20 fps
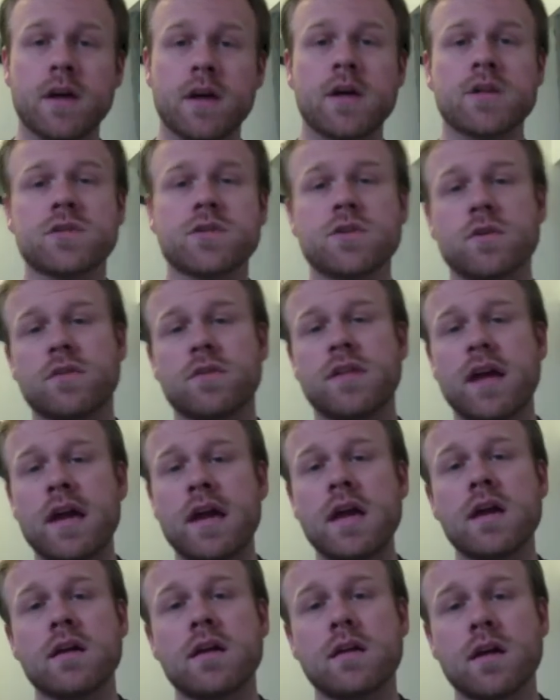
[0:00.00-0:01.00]
So
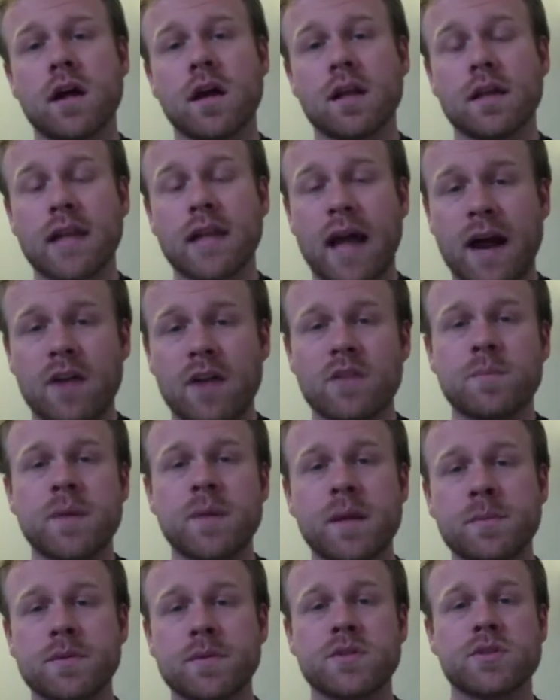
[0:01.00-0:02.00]
they allow the
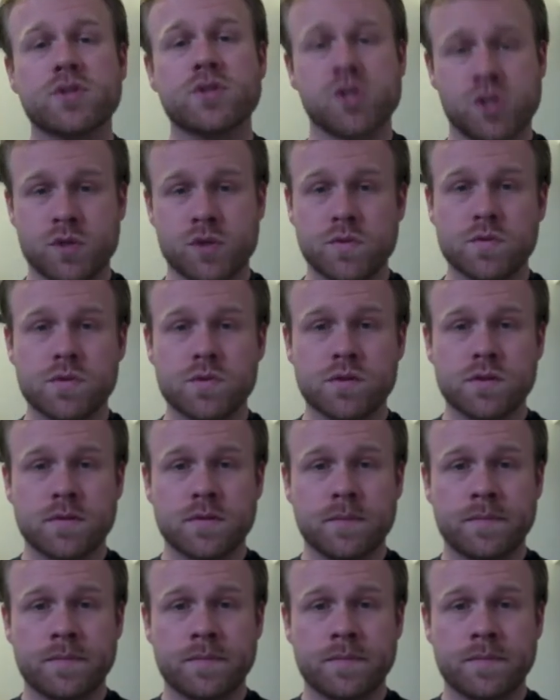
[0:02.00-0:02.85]
people to choose.